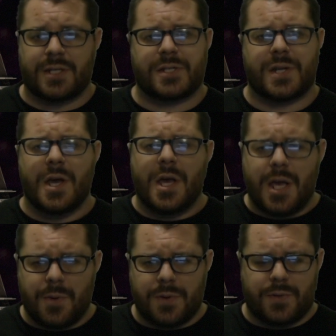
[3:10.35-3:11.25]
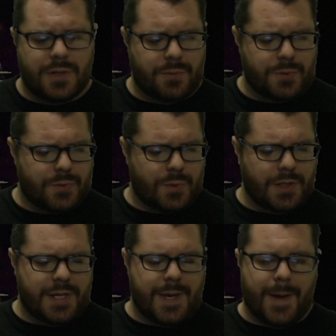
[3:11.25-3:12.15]
It was
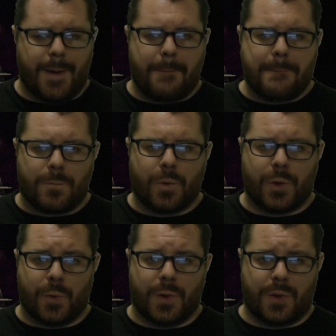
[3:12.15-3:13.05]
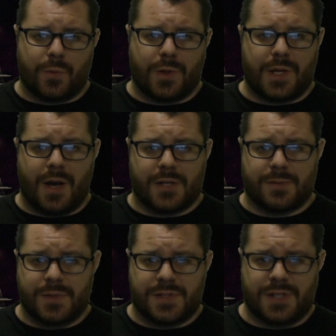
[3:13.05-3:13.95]
really
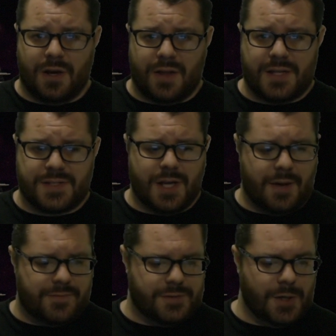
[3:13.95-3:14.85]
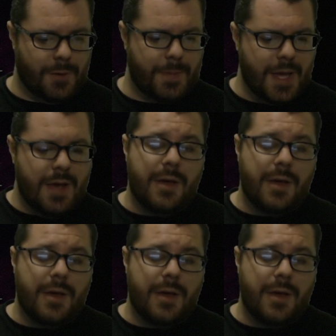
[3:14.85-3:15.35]
awesome to see all that stuff. So